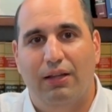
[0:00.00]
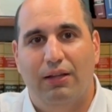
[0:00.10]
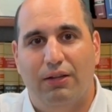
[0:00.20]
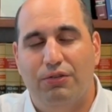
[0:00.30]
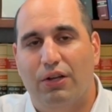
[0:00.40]

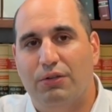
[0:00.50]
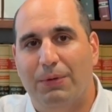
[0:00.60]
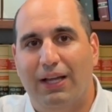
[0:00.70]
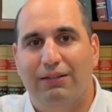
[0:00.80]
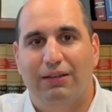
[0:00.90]
the judge may
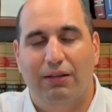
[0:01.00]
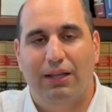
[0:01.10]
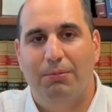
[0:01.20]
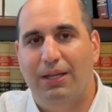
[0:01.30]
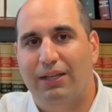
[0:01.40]
have to delay
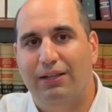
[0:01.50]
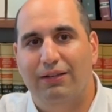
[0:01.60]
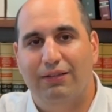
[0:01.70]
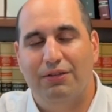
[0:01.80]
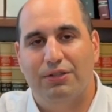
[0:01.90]
making a
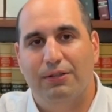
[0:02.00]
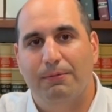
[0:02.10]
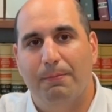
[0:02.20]
decision.